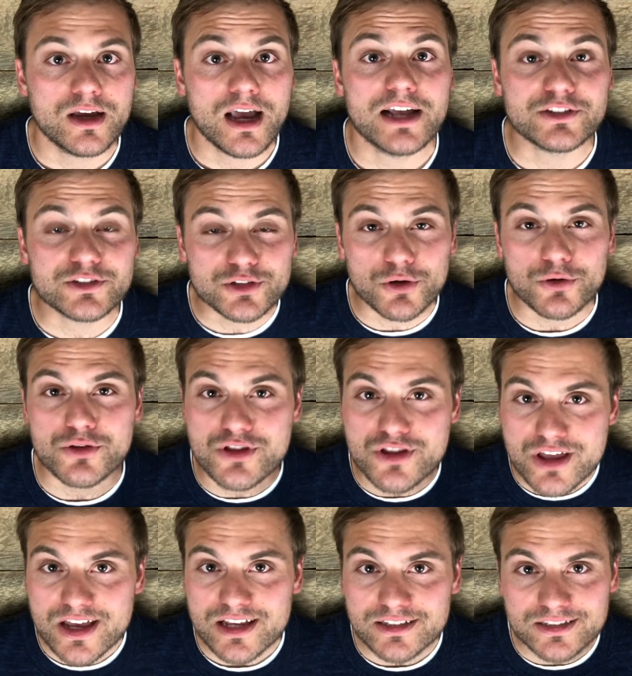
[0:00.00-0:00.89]
And so
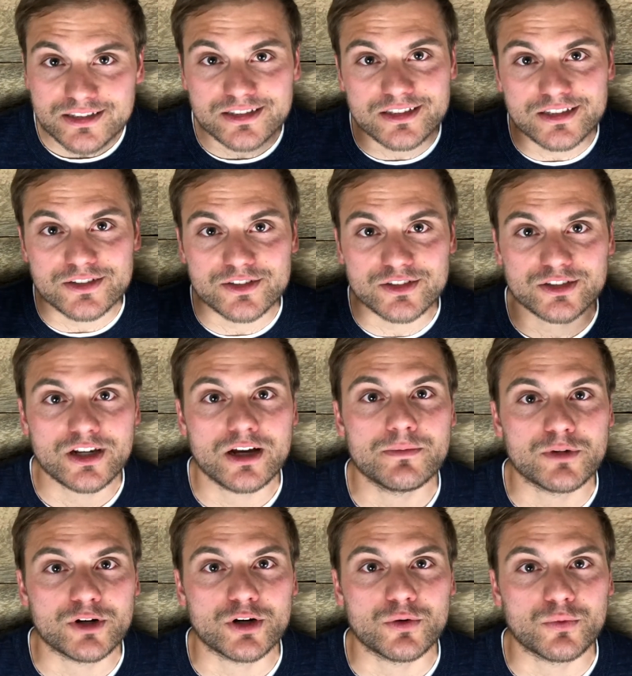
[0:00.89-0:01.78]
this
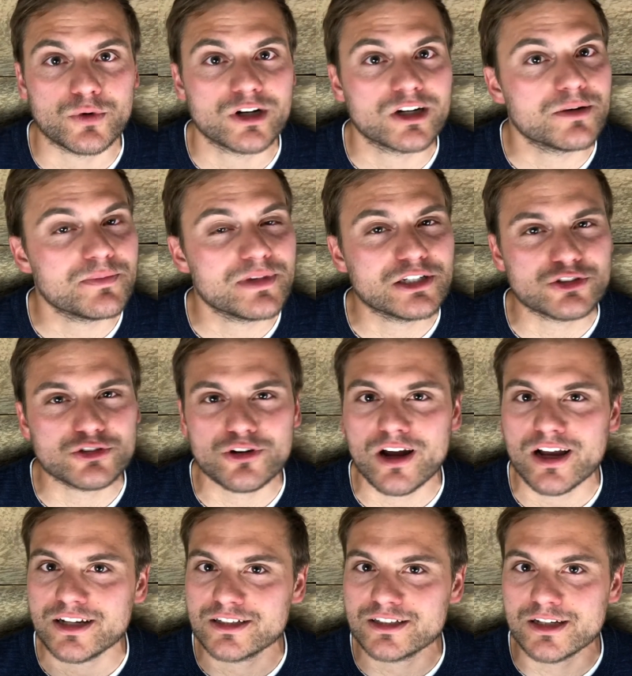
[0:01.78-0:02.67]
summer, we're gonna be
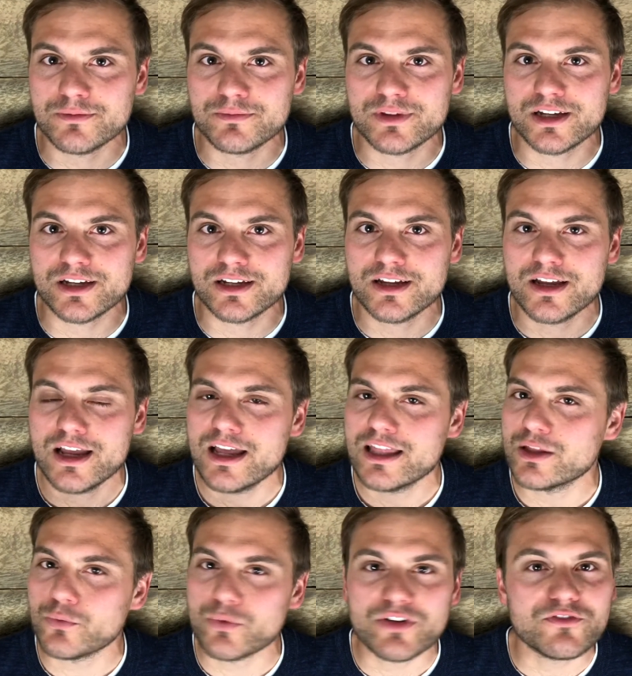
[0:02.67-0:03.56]
trying something
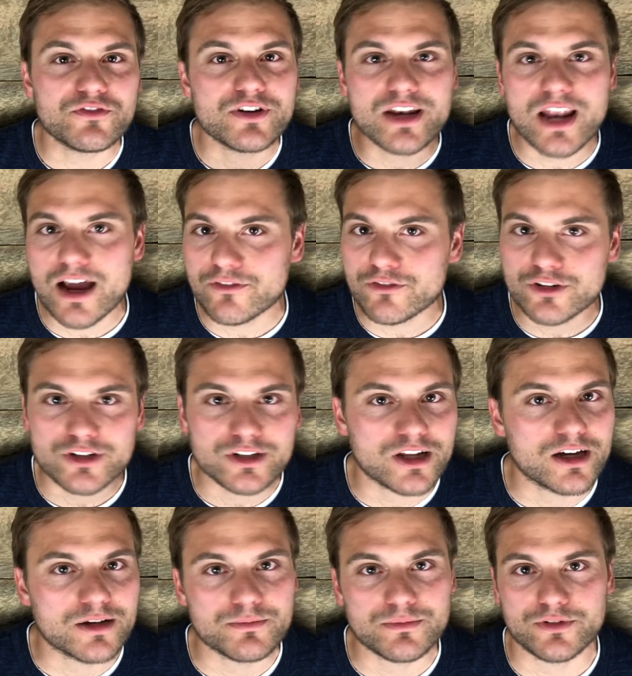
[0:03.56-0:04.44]
that we've never
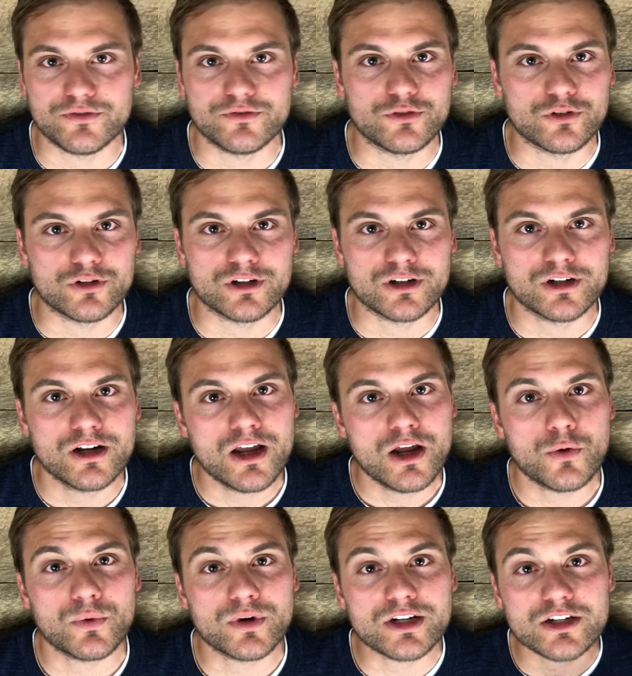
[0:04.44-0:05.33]
done before.
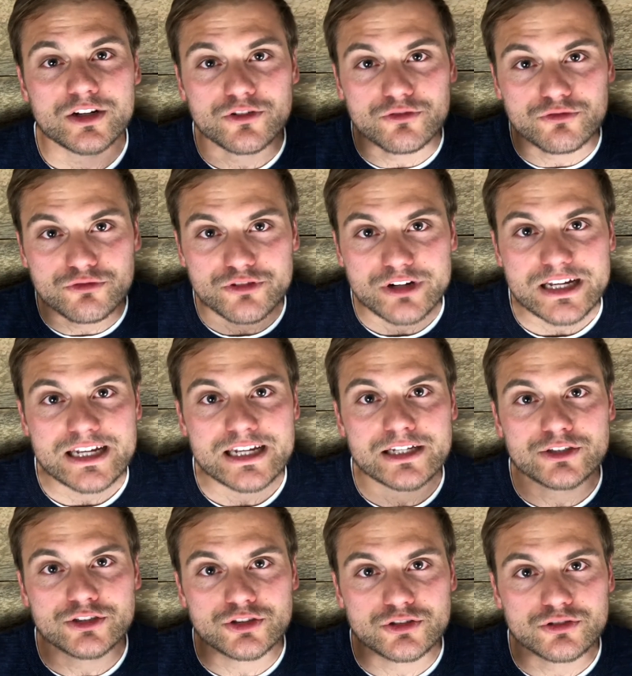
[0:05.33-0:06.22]
We're gonna
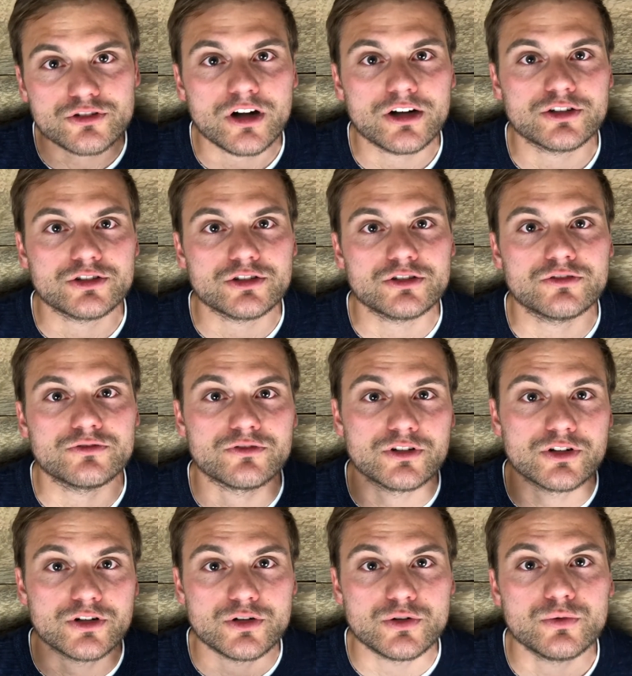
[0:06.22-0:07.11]
restructure
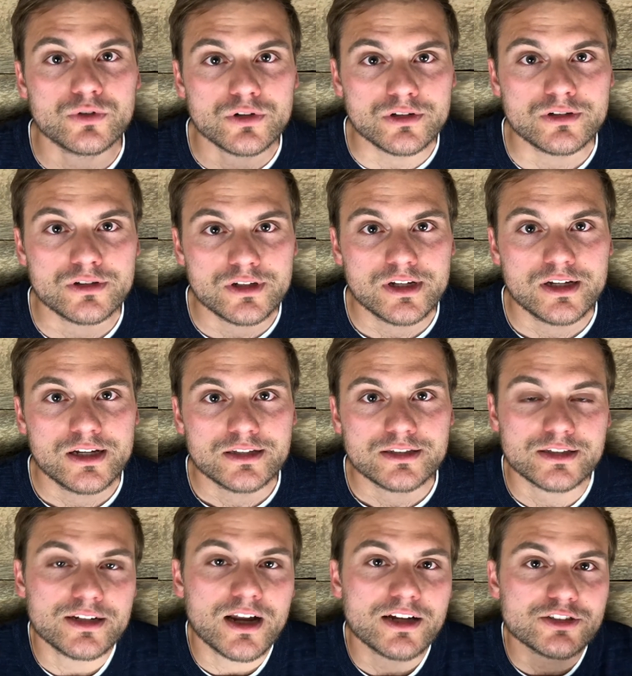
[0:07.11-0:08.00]
Renewal
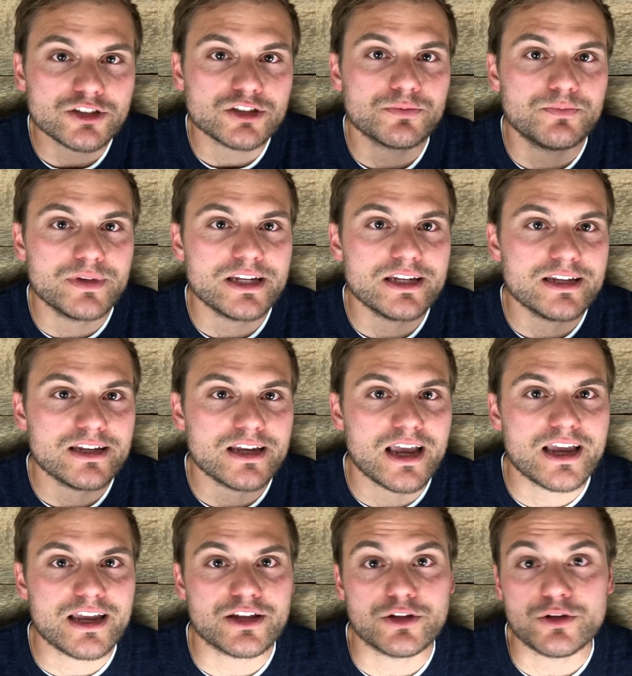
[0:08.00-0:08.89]
to not just be
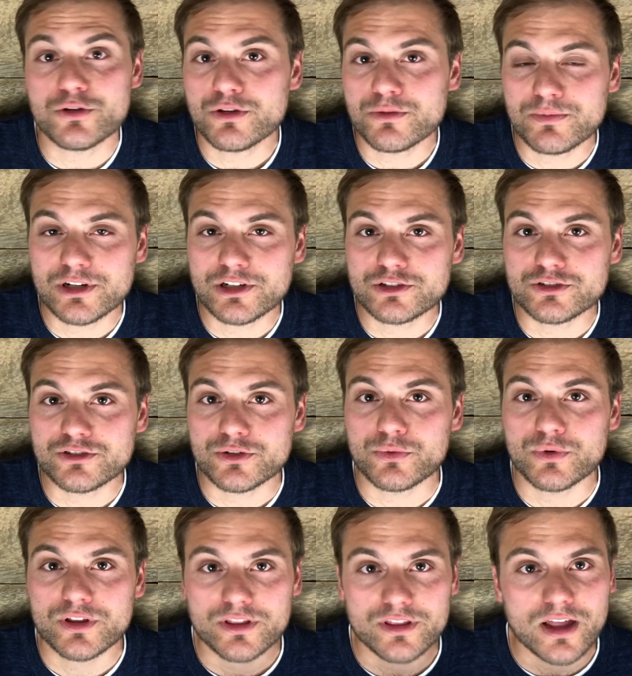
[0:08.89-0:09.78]
a youth ministry
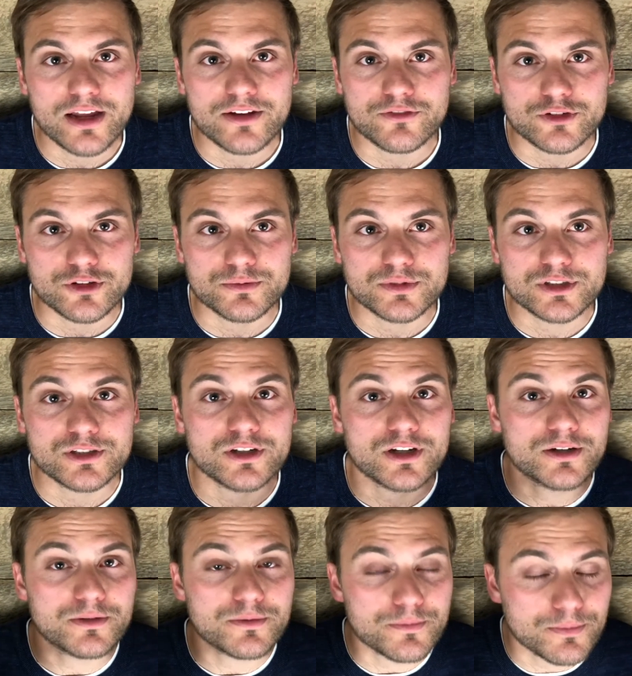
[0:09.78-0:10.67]
with life groups,
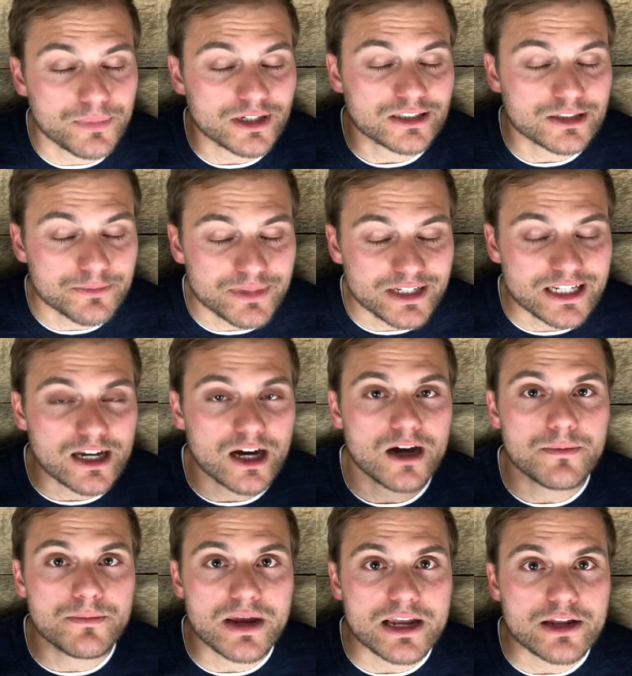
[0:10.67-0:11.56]
but to
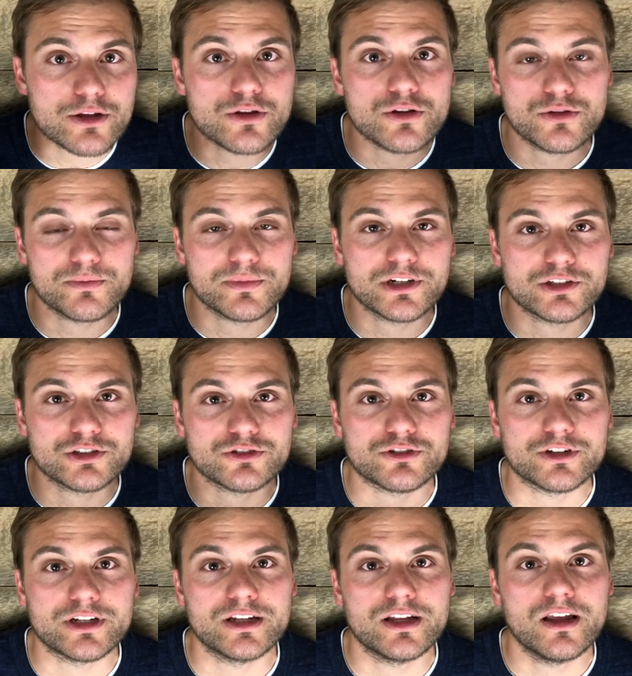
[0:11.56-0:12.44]
become a youth
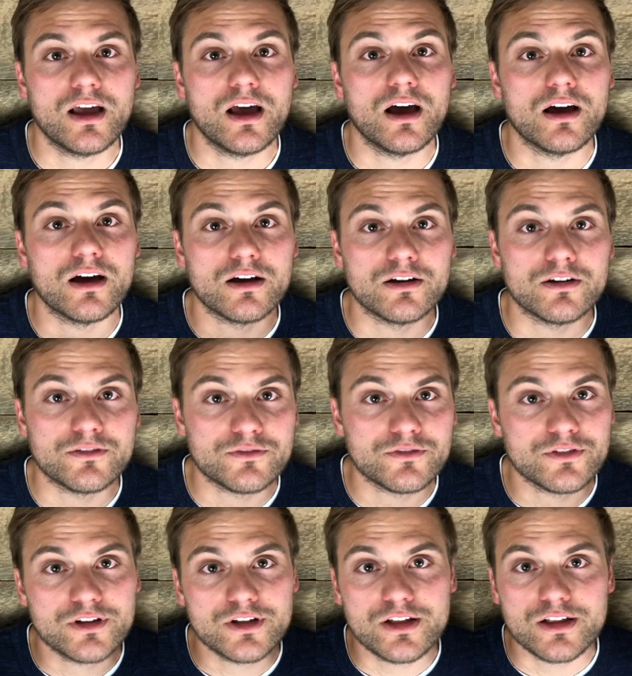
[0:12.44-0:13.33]
ministry
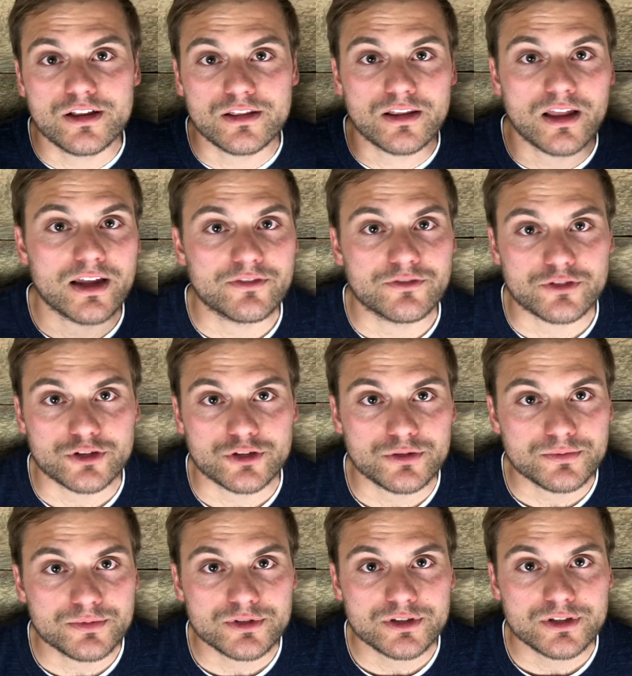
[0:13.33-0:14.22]
of life
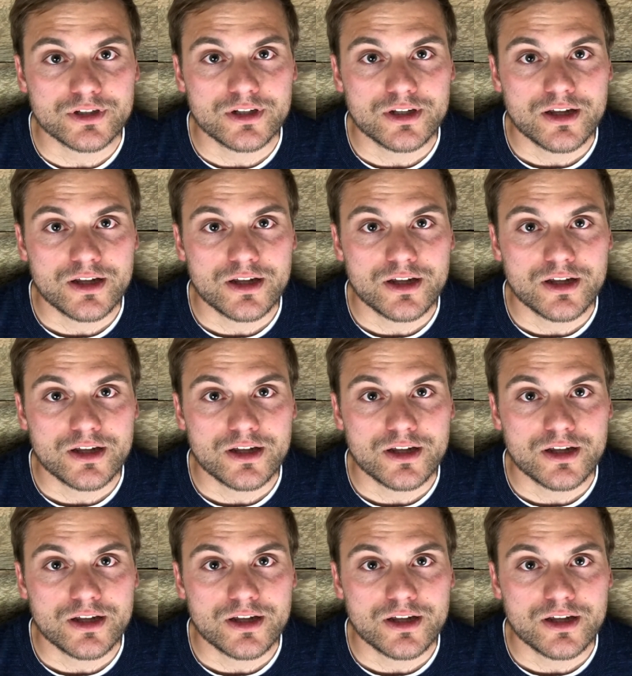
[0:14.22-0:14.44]
groups,